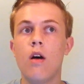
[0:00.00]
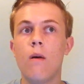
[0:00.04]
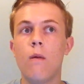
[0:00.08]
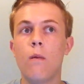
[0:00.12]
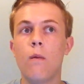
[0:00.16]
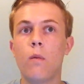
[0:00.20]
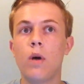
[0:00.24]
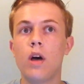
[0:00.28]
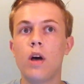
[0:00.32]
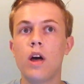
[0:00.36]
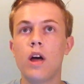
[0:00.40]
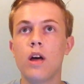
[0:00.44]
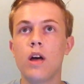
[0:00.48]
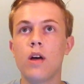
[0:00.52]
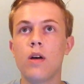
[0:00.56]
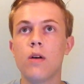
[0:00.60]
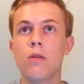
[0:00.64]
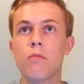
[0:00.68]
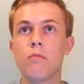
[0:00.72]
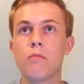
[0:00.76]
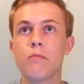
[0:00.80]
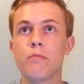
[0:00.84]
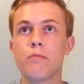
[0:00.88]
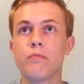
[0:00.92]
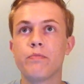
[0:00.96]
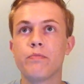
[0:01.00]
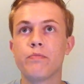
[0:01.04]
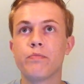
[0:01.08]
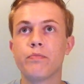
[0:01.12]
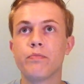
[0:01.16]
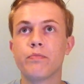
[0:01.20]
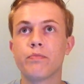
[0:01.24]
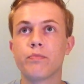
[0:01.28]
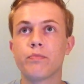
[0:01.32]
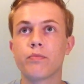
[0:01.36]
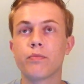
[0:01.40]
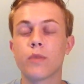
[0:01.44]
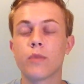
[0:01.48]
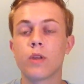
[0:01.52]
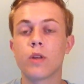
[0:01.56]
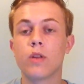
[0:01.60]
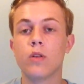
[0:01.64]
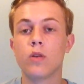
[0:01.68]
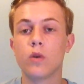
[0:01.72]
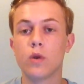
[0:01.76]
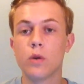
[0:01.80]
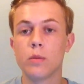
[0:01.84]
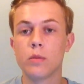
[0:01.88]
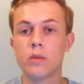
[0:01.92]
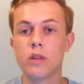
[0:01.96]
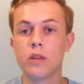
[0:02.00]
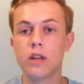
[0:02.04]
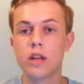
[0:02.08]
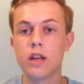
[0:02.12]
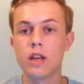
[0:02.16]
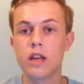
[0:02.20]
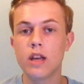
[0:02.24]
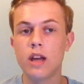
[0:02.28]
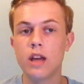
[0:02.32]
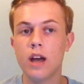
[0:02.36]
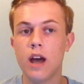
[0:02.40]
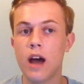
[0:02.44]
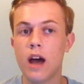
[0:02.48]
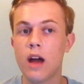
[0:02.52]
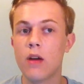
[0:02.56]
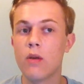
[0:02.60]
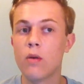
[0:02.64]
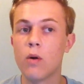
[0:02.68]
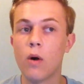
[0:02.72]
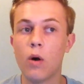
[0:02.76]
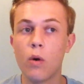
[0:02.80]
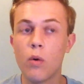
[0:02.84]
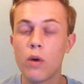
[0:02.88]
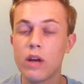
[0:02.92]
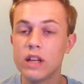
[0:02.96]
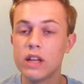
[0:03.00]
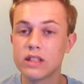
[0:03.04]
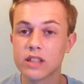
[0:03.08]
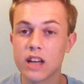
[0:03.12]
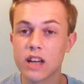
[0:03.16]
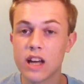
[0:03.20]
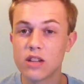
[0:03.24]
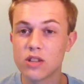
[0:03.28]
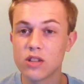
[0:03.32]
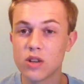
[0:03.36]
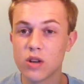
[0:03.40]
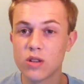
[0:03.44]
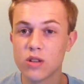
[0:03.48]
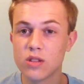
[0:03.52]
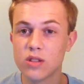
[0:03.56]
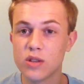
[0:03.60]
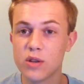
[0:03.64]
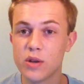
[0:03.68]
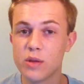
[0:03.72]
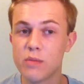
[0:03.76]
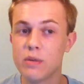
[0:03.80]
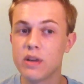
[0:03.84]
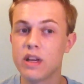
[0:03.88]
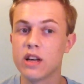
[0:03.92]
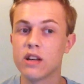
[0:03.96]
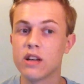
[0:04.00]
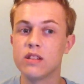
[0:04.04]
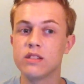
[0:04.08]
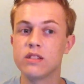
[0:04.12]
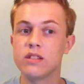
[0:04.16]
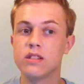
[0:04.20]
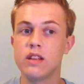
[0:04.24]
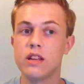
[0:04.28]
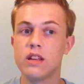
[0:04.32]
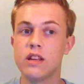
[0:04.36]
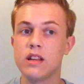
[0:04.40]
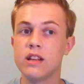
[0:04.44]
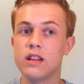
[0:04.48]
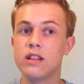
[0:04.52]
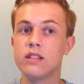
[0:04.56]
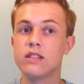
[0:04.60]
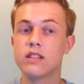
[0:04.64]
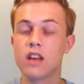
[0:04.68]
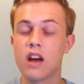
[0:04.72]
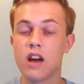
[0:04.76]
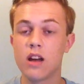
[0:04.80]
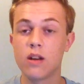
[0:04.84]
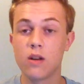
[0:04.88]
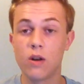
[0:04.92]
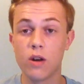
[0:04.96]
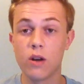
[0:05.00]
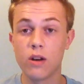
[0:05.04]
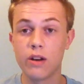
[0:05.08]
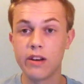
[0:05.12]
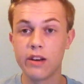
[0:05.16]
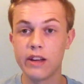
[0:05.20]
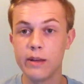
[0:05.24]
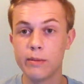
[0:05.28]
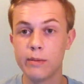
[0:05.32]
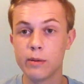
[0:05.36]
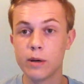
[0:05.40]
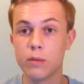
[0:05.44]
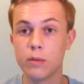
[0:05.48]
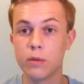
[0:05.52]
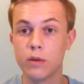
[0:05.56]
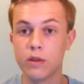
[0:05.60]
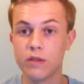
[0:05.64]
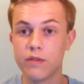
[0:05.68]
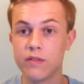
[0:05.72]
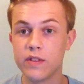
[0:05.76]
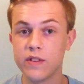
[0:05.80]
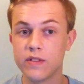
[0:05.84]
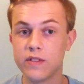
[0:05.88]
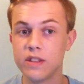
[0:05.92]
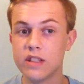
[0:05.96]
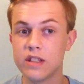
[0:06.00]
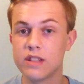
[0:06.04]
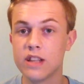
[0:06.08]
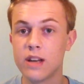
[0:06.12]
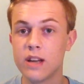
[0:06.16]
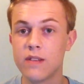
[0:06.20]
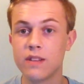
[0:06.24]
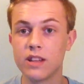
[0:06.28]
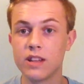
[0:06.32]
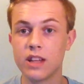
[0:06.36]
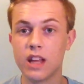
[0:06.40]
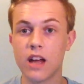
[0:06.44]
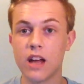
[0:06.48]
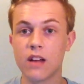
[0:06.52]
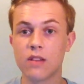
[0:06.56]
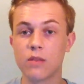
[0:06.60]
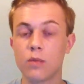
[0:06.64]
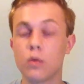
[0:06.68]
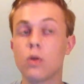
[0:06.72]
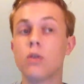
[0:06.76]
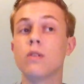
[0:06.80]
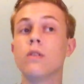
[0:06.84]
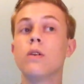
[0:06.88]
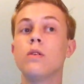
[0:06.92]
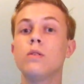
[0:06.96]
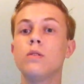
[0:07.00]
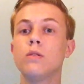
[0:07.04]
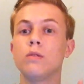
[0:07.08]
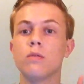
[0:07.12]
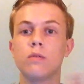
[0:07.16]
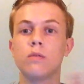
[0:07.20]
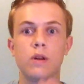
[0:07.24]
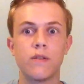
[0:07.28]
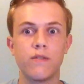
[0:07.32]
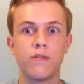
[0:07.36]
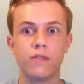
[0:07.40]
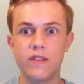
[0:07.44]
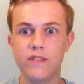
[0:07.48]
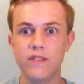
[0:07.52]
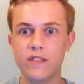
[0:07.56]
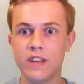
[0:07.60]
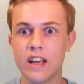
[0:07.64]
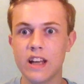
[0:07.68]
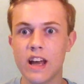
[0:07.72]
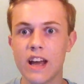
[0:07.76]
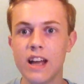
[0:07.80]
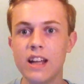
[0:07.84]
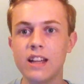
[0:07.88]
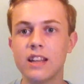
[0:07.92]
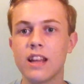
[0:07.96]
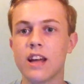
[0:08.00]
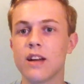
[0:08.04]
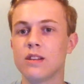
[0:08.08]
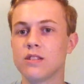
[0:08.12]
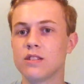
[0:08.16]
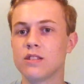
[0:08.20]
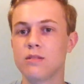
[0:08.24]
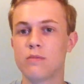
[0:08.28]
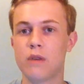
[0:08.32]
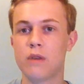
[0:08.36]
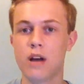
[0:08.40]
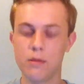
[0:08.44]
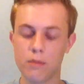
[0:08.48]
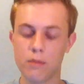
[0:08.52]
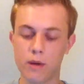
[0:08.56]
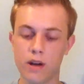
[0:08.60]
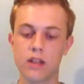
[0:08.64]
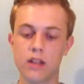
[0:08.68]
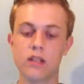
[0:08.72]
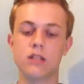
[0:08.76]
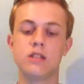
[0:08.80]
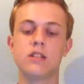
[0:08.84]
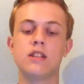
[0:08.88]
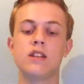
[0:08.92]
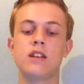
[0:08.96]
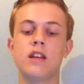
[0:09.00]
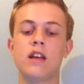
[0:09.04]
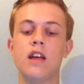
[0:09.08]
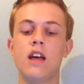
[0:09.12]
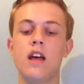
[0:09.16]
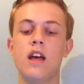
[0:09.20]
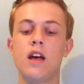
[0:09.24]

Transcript: Well, normally. I don't always catch on to it because it is kind of hard to keep up with 57,000, well, oh, 58,000, my apology.